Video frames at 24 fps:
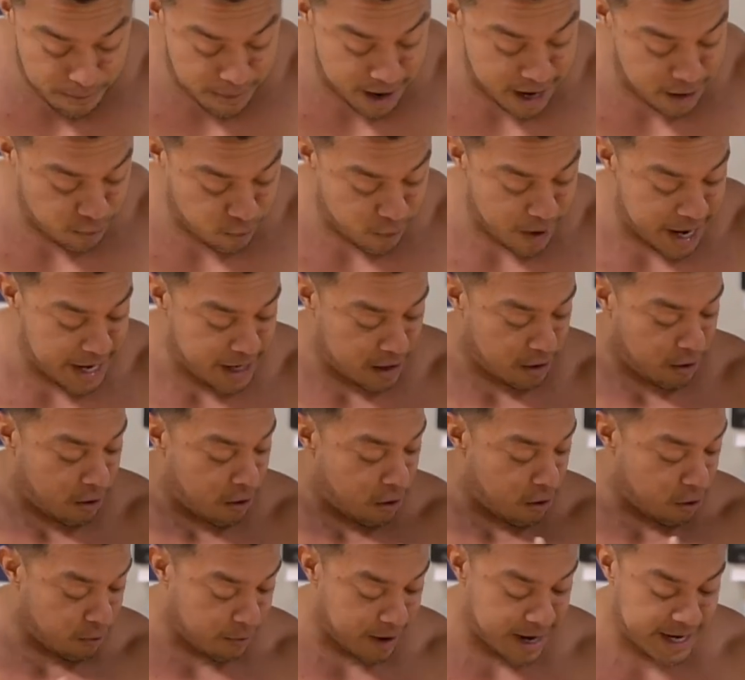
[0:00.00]
my weight
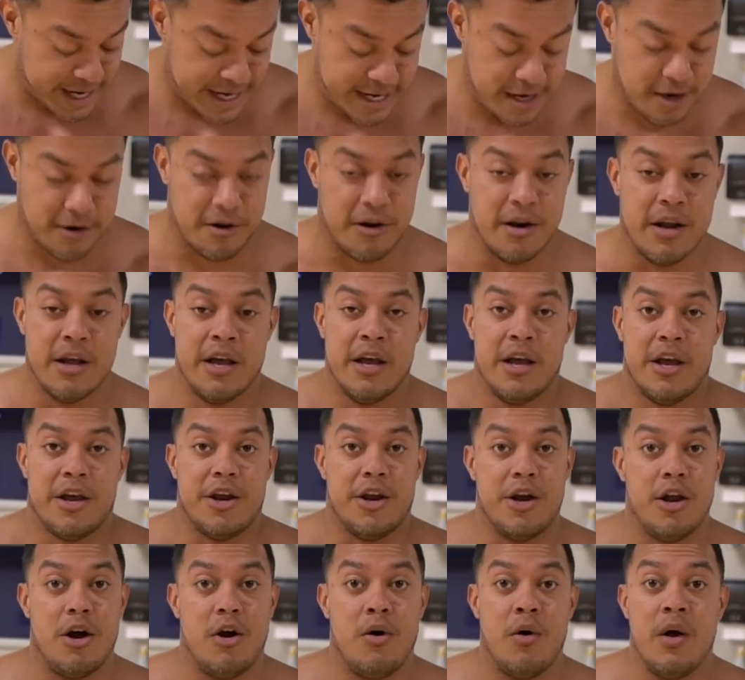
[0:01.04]
all right here.
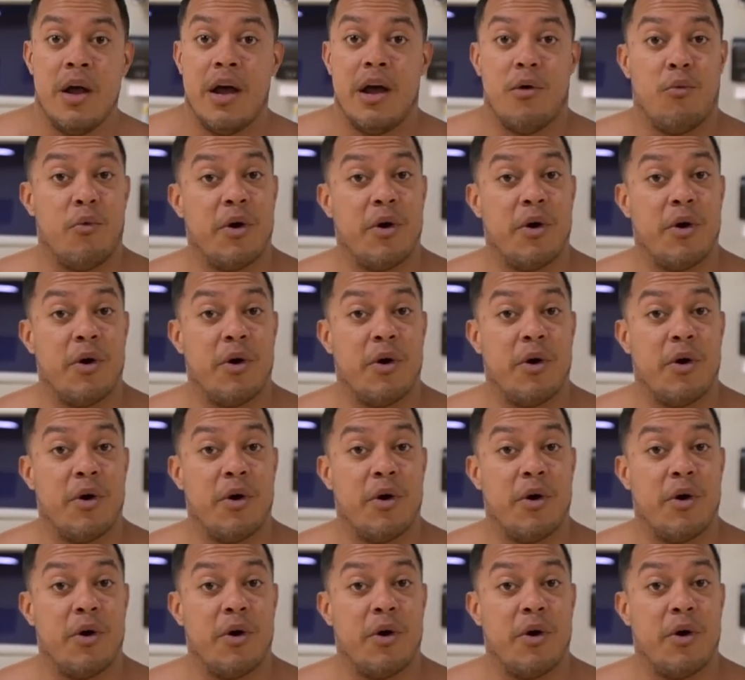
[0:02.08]
You know,